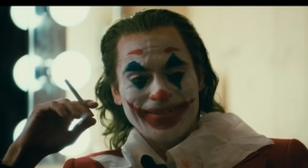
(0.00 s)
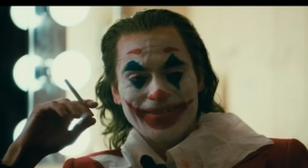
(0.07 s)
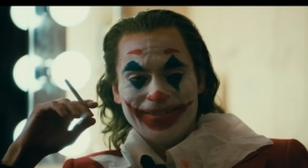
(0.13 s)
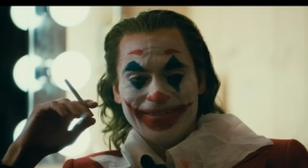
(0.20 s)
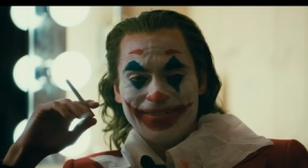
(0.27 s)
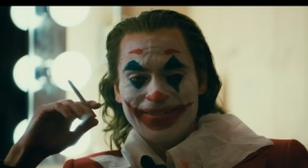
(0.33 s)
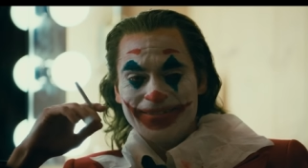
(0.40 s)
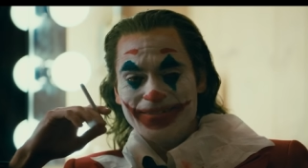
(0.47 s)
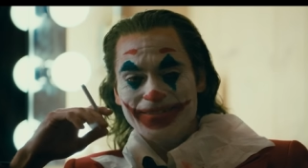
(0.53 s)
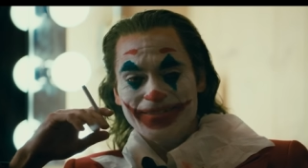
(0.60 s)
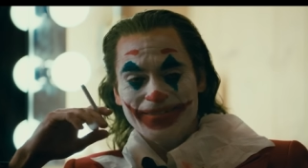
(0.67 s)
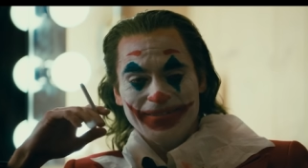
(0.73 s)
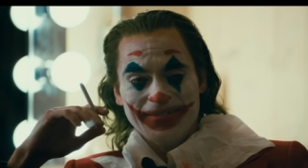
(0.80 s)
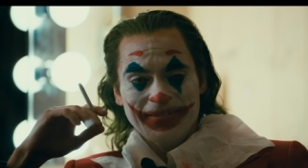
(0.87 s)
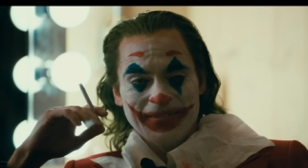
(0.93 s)
or inform the
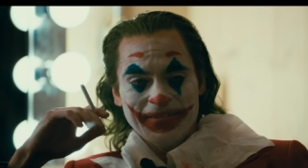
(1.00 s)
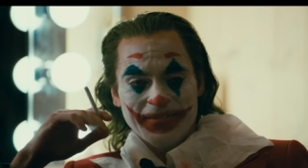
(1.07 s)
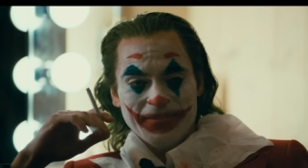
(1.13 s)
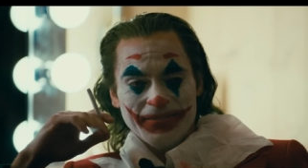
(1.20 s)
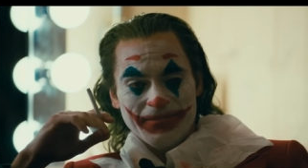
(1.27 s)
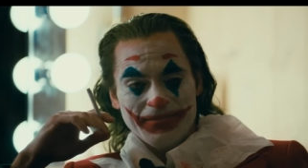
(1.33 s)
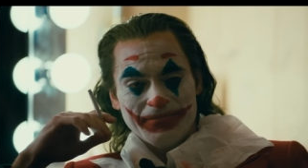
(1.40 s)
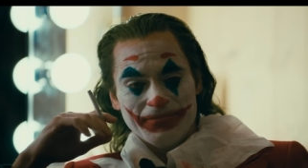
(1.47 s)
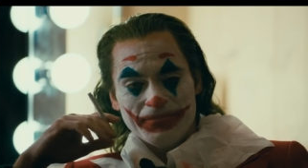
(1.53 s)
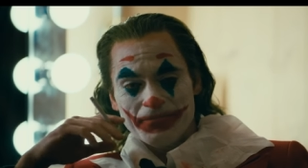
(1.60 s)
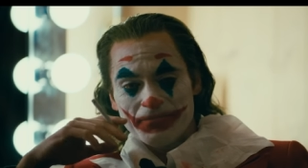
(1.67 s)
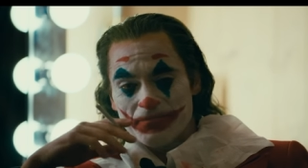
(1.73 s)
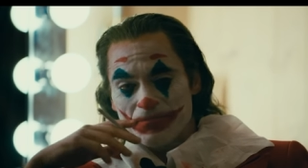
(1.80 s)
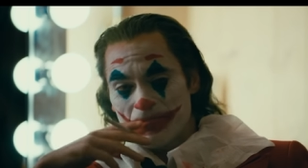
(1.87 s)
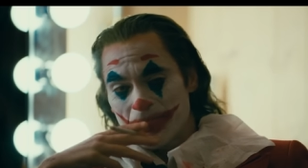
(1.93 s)
audience of anything
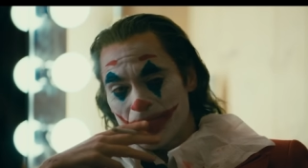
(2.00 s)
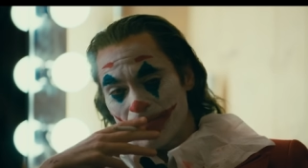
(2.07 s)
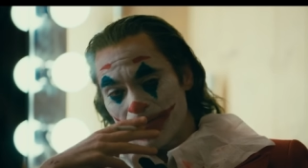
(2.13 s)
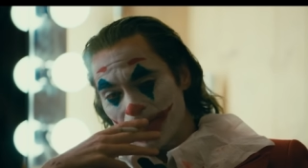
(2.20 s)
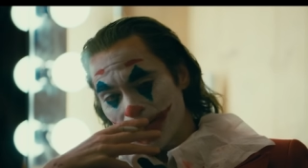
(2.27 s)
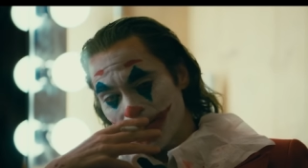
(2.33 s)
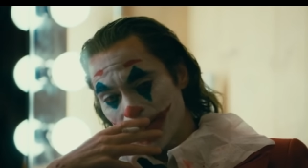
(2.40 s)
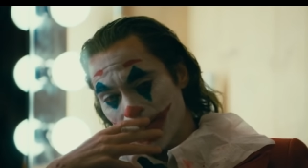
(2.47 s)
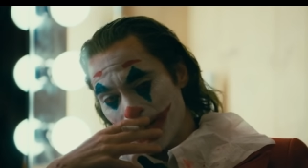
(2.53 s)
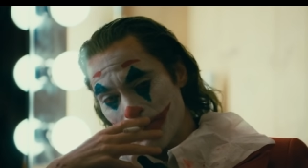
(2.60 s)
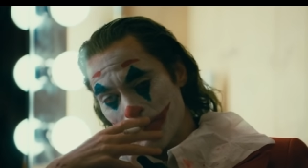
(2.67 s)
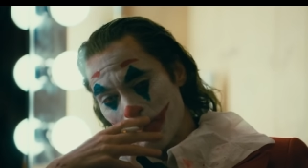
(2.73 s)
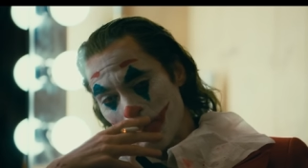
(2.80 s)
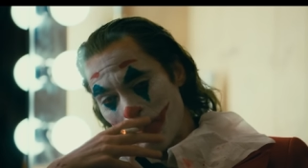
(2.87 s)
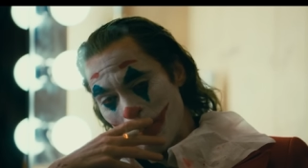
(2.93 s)
new. It just
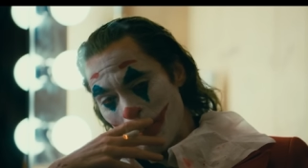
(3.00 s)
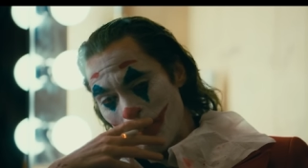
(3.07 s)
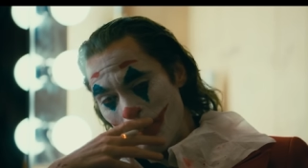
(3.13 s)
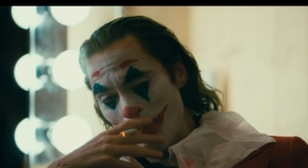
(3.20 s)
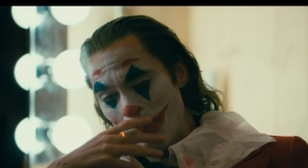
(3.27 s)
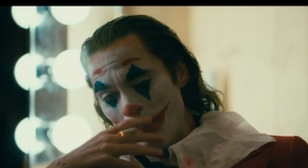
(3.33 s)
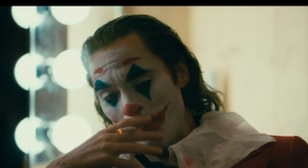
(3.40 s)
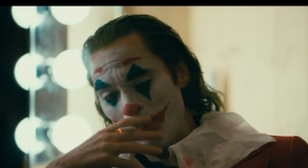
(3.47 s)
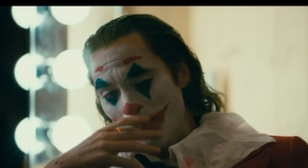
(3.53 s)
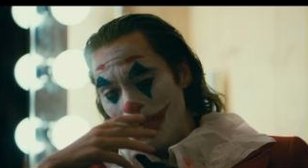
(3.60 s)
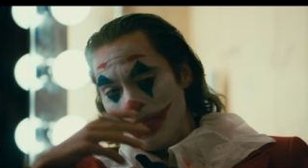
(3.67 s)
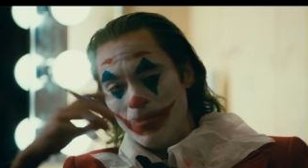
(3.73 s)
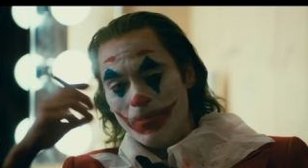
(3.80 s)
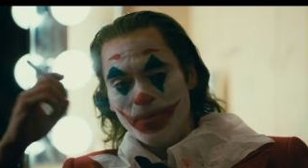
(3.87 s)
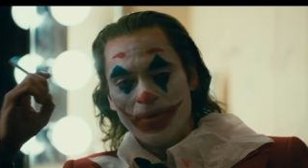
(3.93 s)
repeats what a very
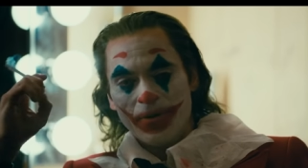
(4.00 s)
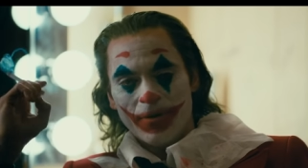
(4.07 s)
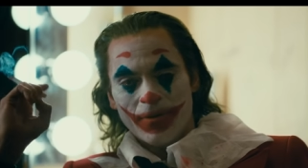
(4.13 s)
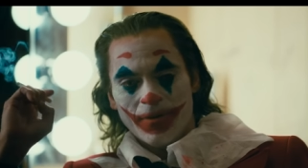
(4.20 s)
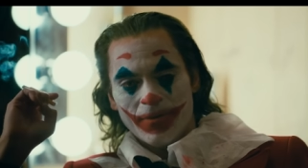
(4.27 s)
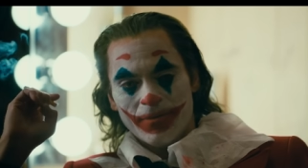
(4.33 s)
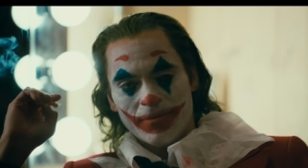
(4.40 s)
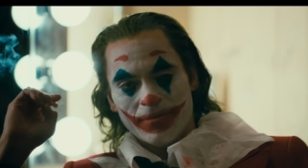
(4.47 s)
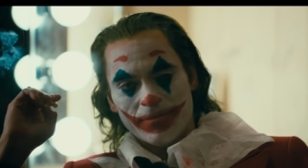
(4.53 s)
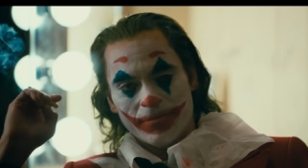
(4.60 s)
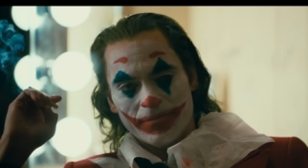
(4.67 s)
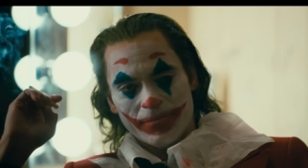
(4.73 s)
iconic and established